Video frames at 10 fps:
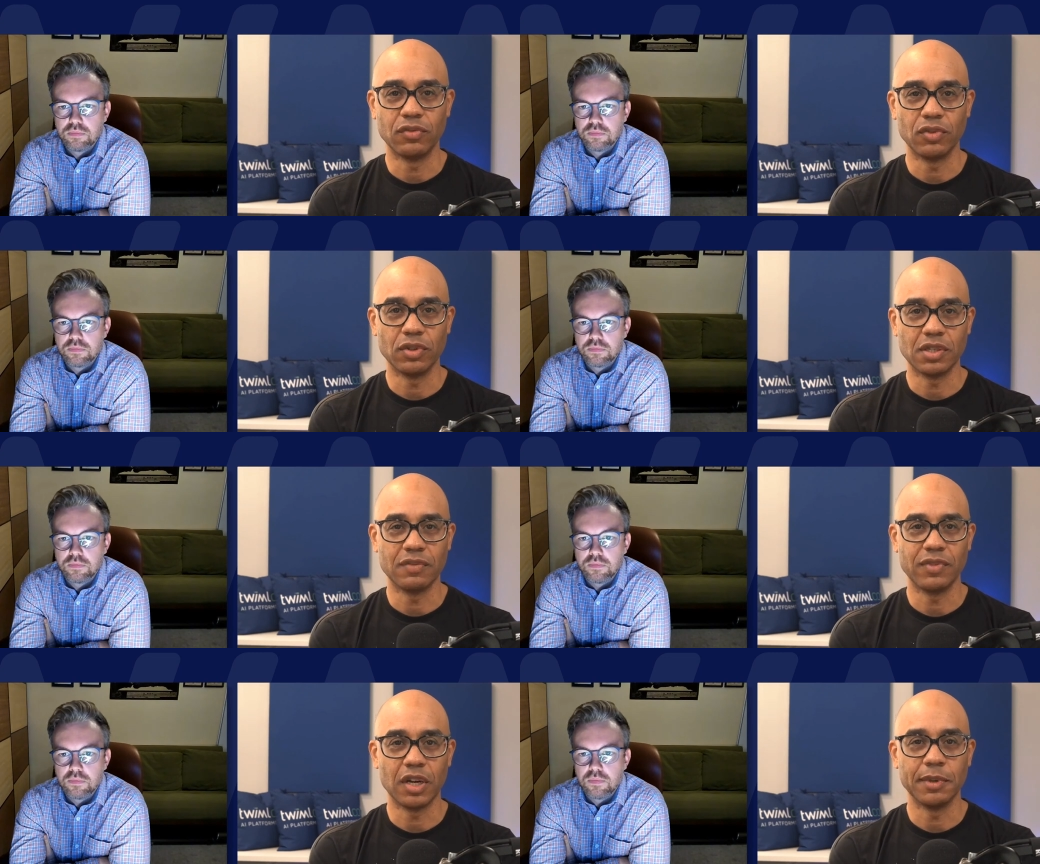Speaker 1: for this
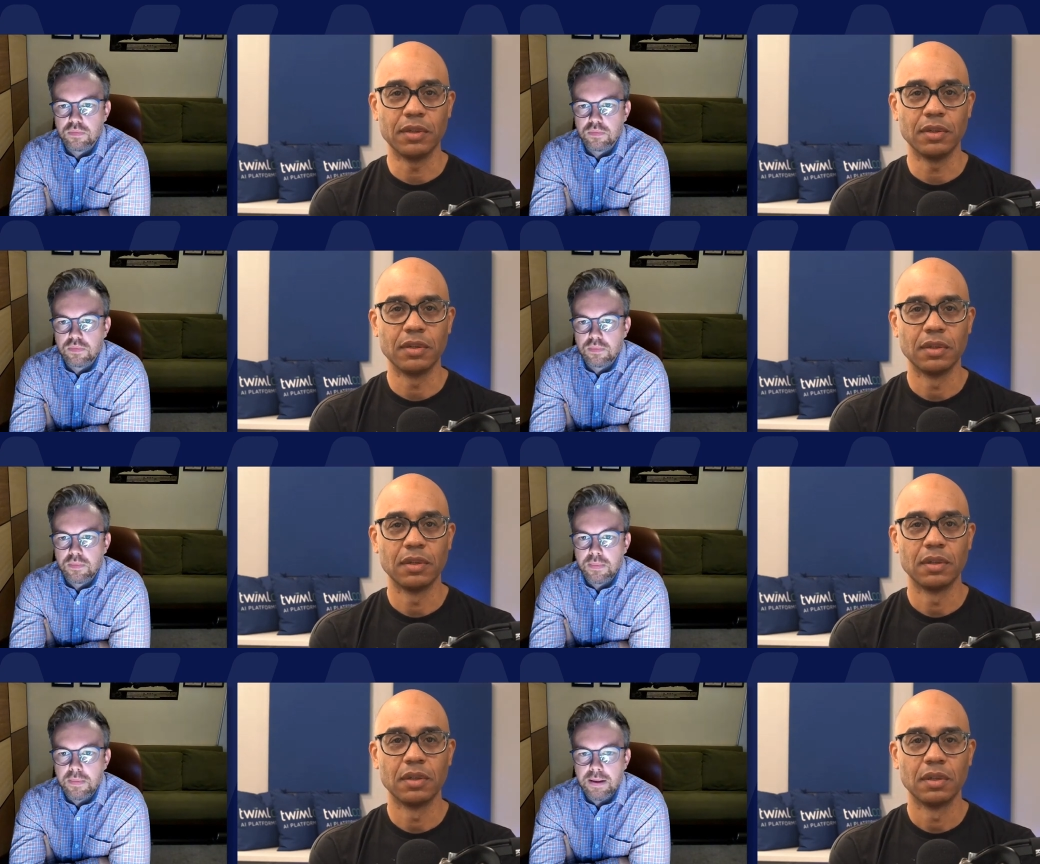environment?
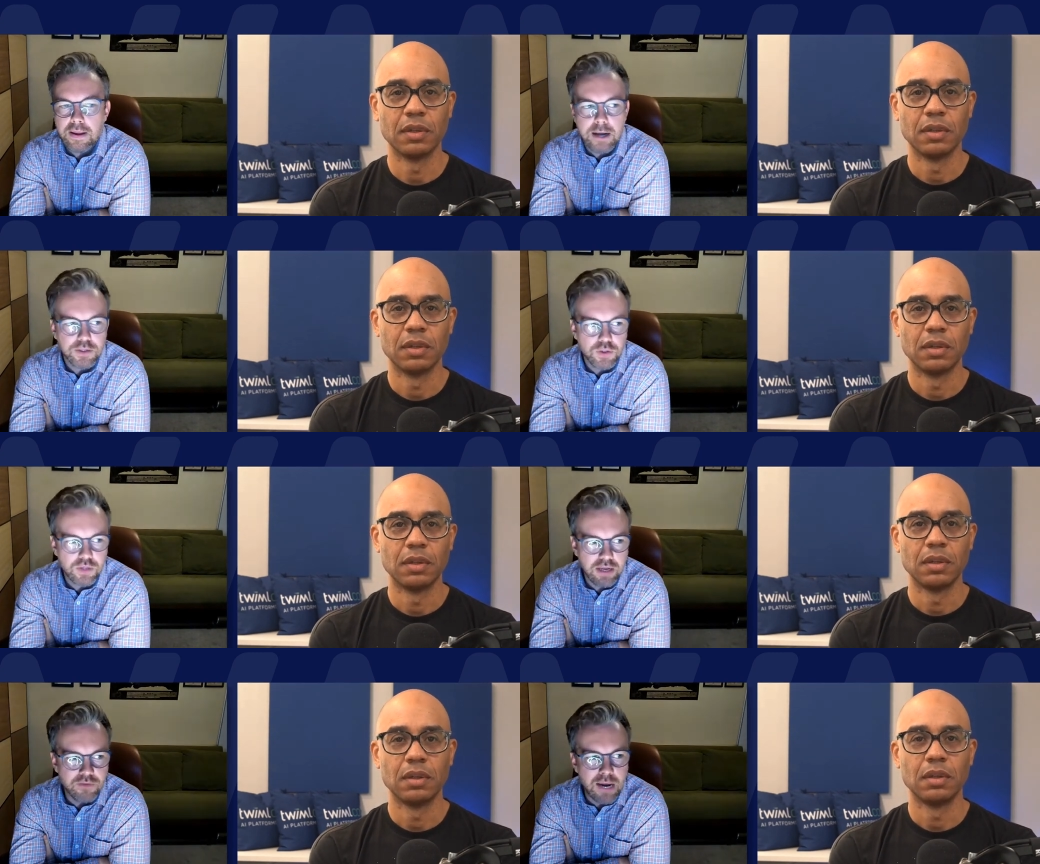
Speaker 2: Yeah. So
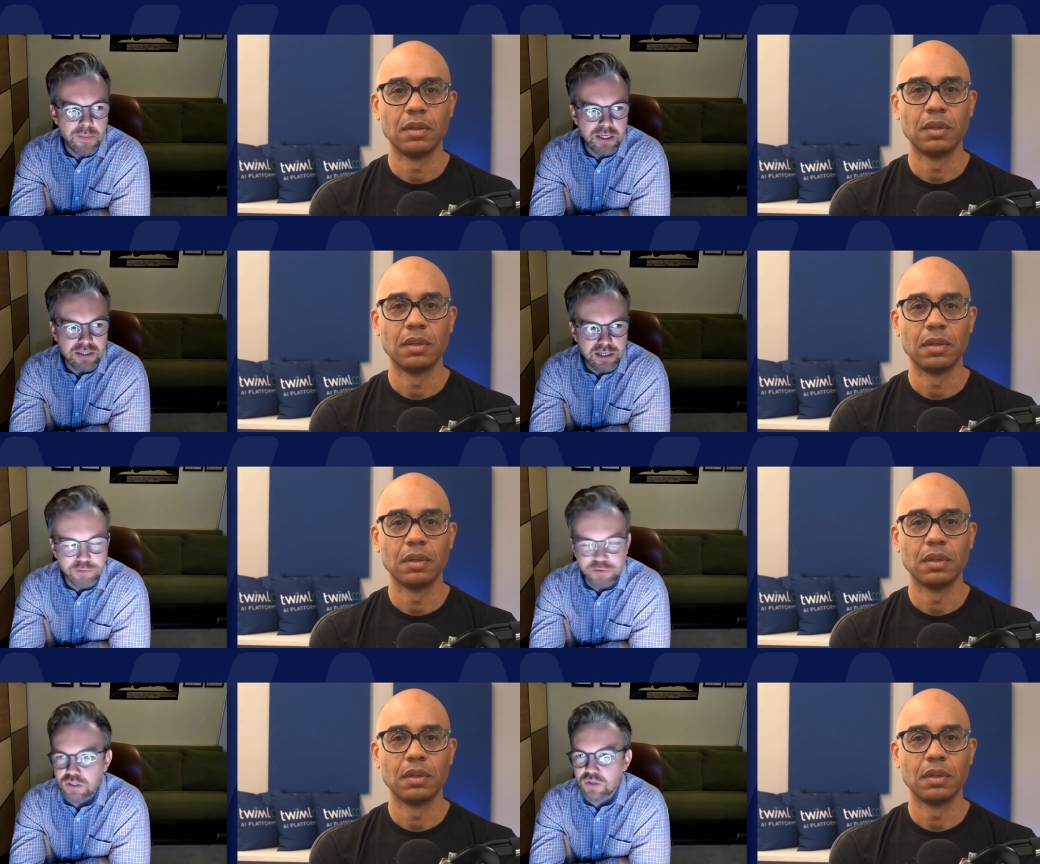the environment
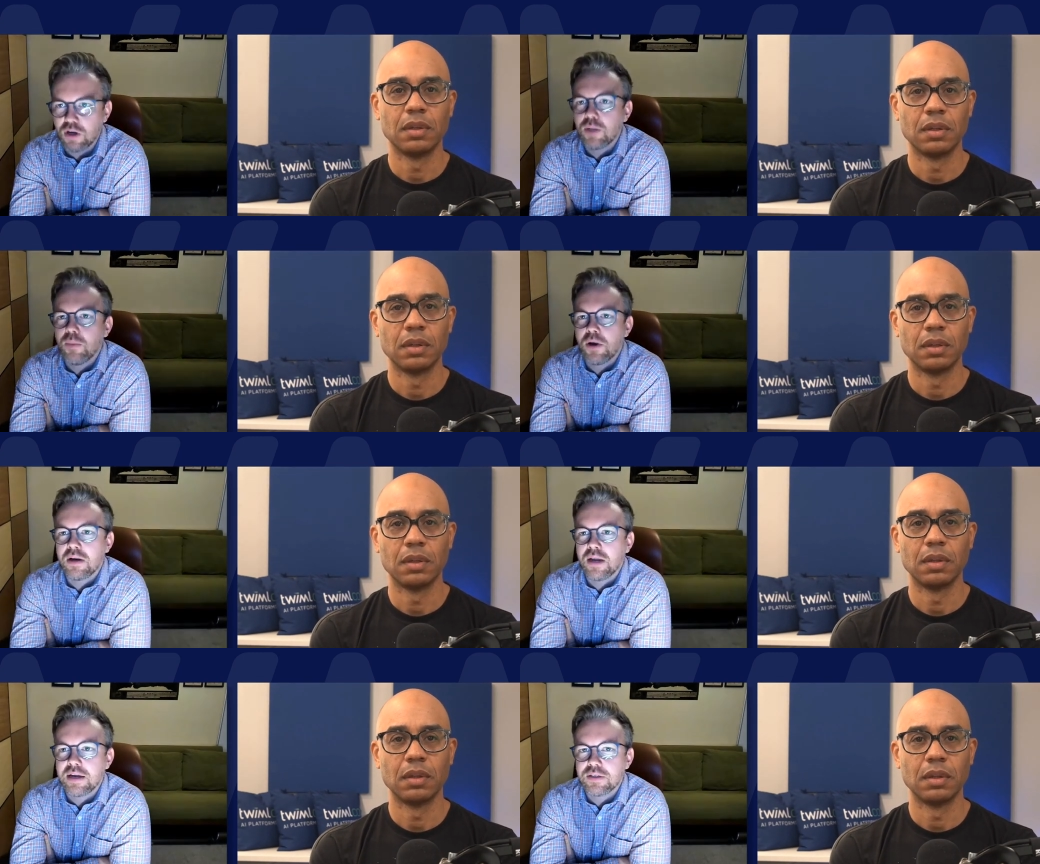itself is not the
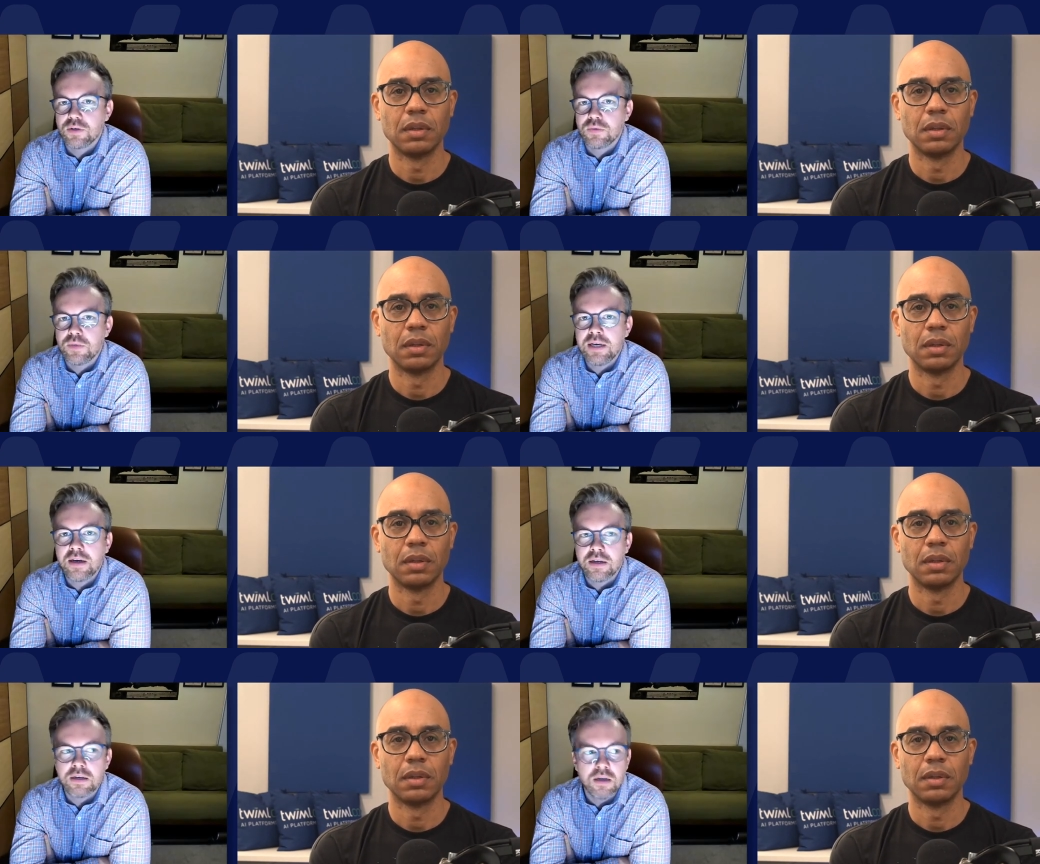bottleneck. So we
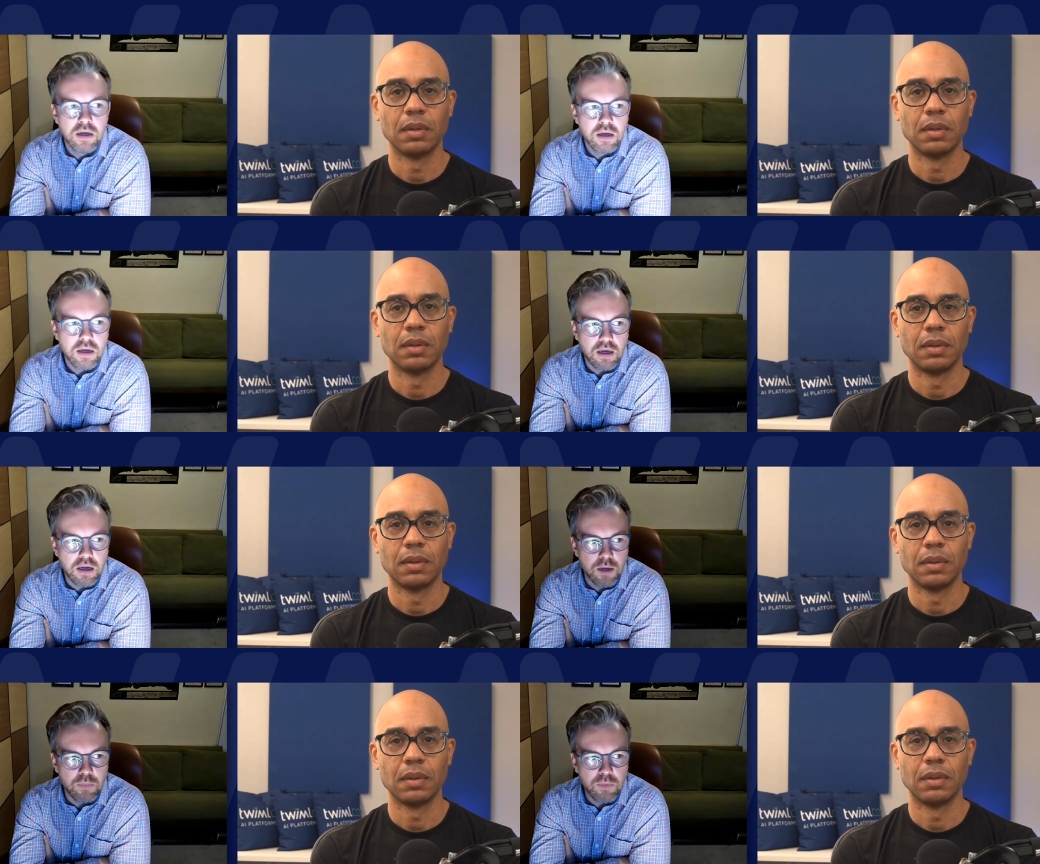can,
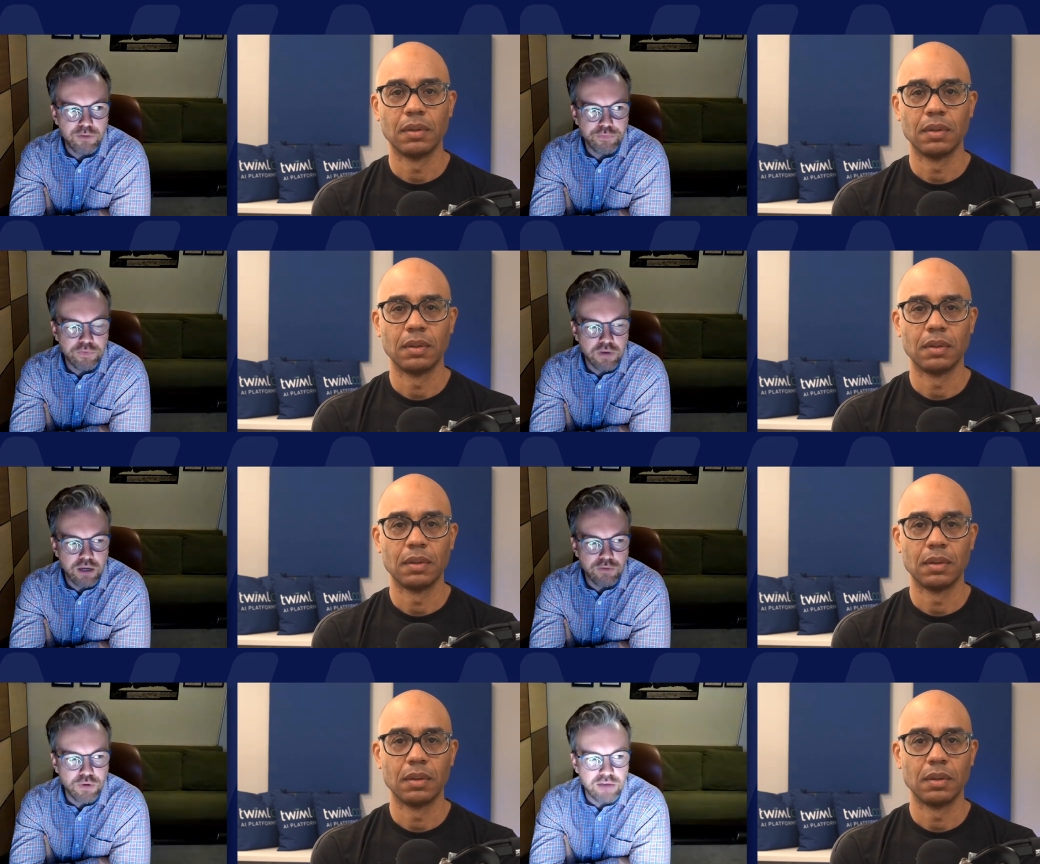um, if
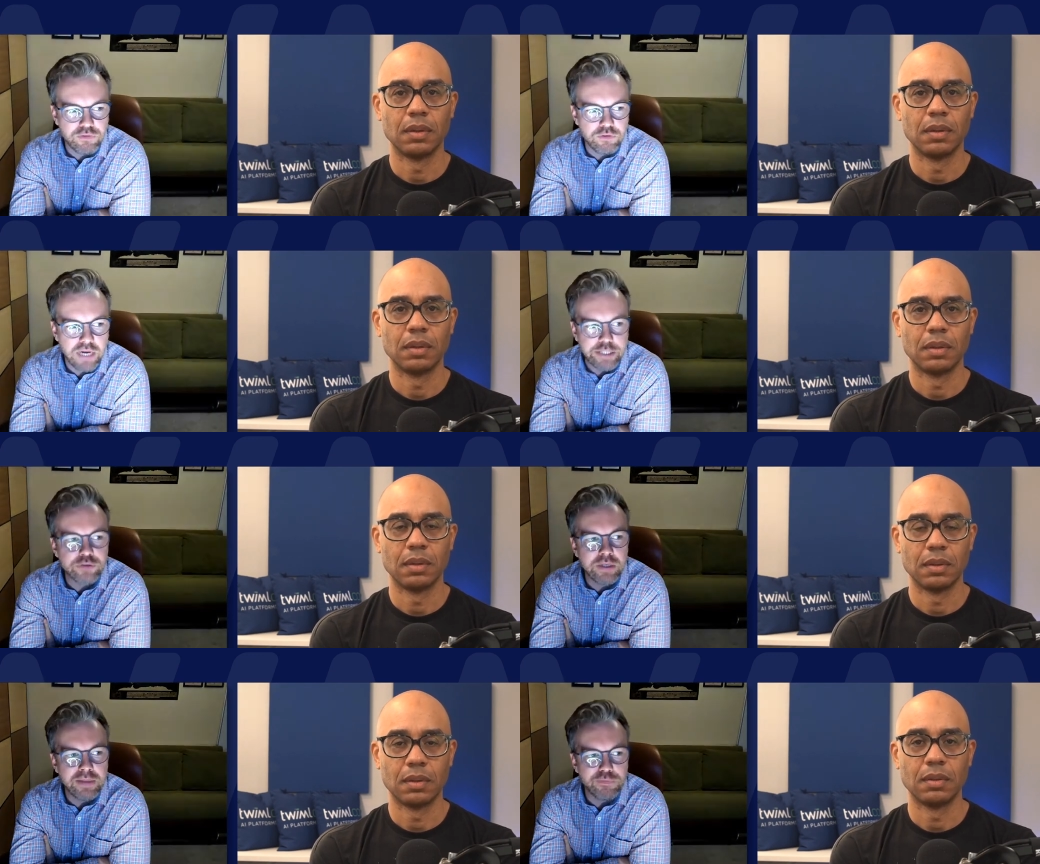if you have an
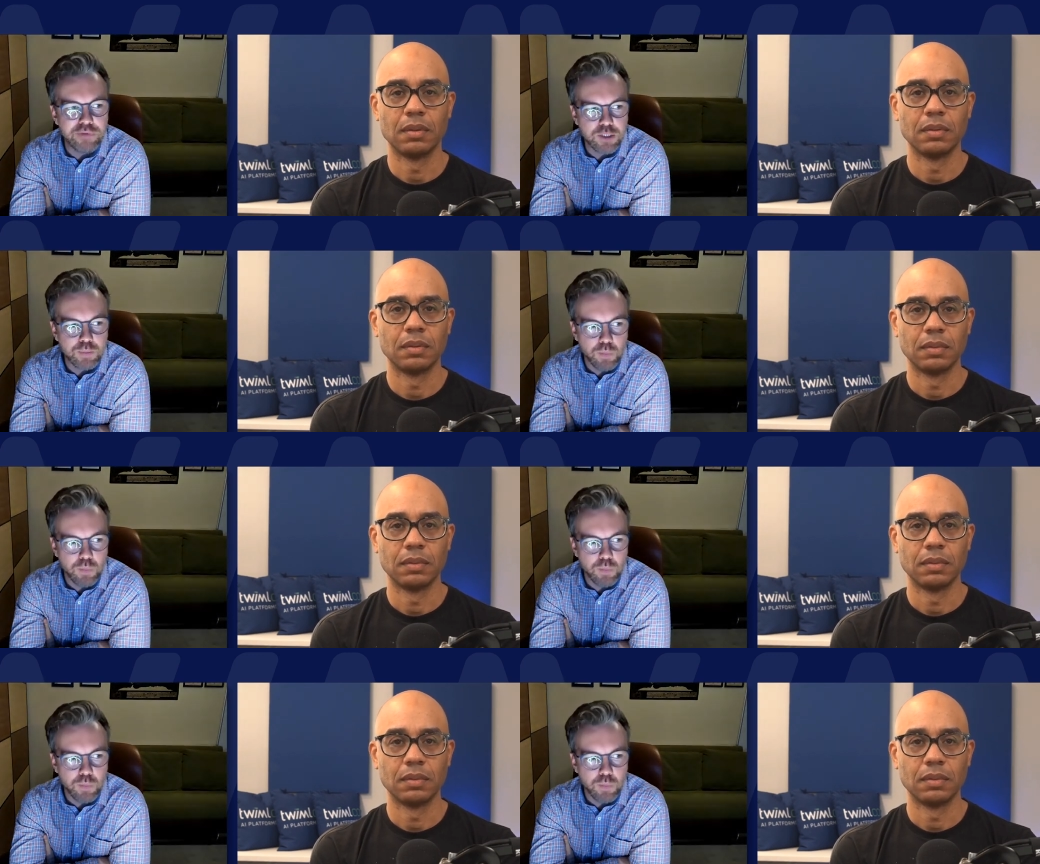extremely fast